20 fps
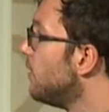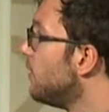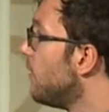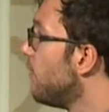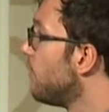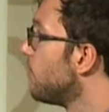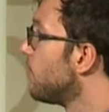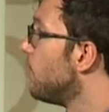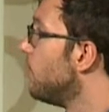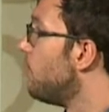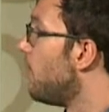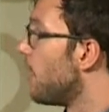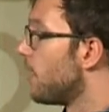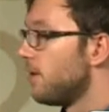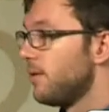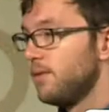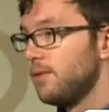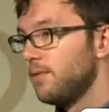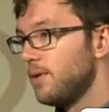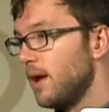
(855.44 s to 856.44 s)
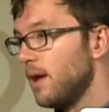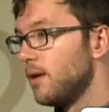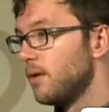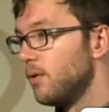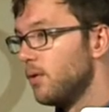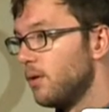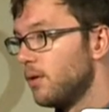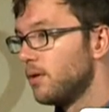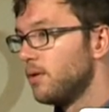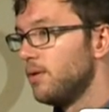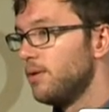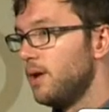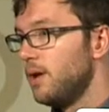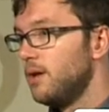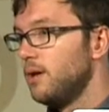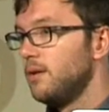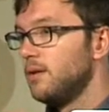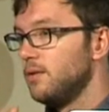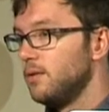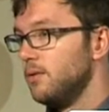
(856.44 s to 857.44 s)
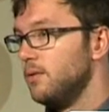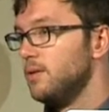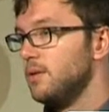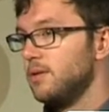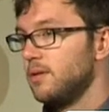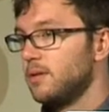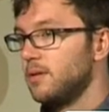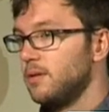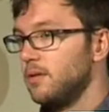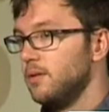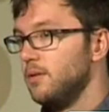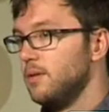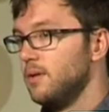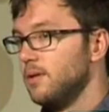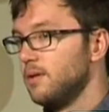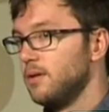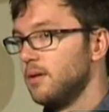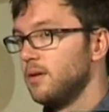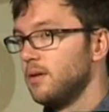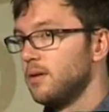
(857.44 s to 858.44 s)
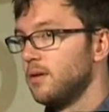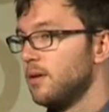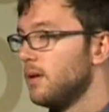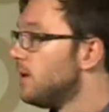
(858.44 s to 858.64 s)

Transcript: graphical models of categorical data. So you just do this uh,